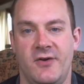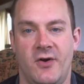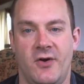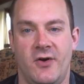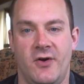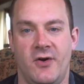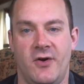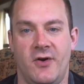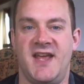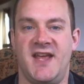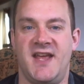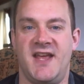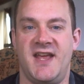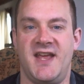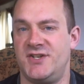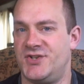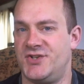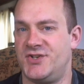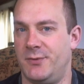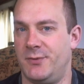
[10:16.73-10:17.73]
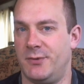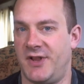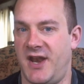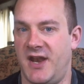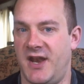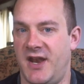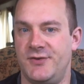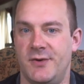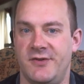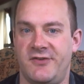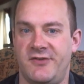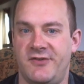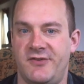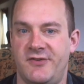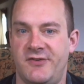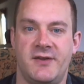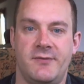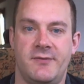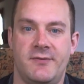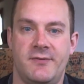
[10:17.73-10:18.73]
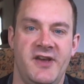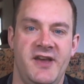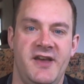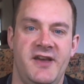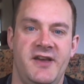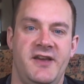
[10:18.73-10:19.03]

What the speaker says: only tangentially related to incentives,